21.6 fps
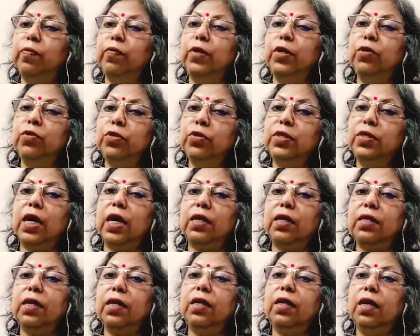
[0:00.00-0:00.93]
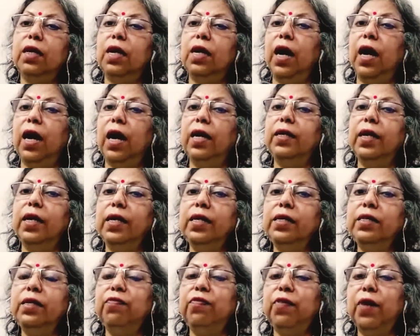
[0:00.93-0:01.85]
you started
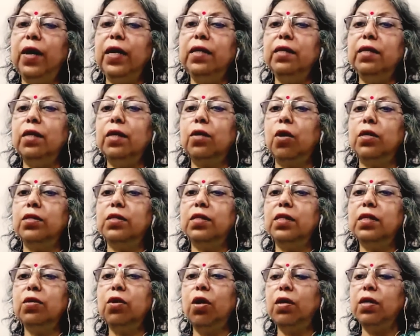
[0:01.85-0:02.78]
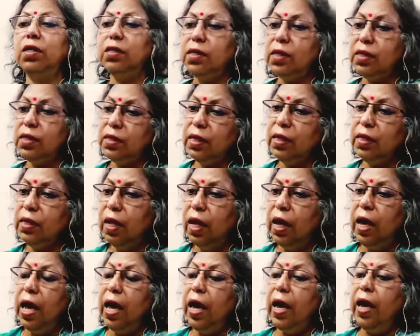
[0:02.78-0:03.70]
identifying the gods and goddesses. And
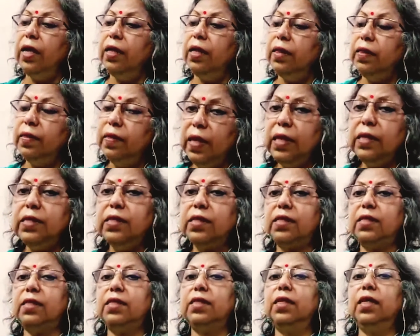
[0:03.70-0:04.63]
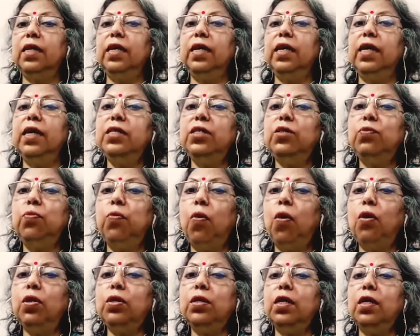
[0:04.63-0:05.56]
this is
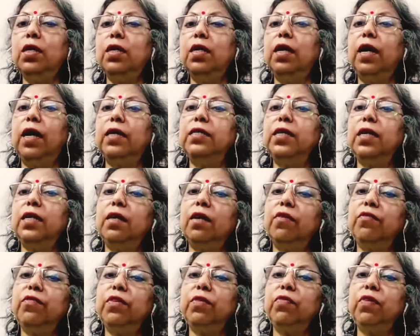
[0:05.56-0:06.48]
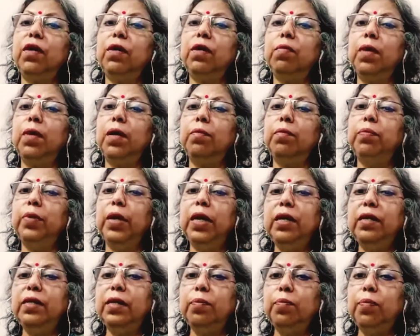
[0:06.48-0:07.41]
what Raja Ravi Varma
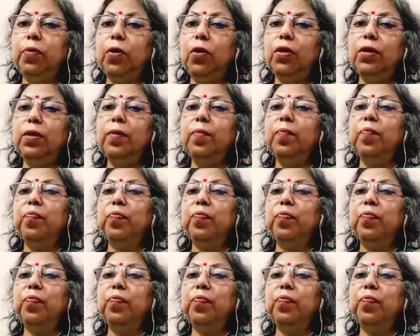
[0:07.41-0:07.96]
built upon.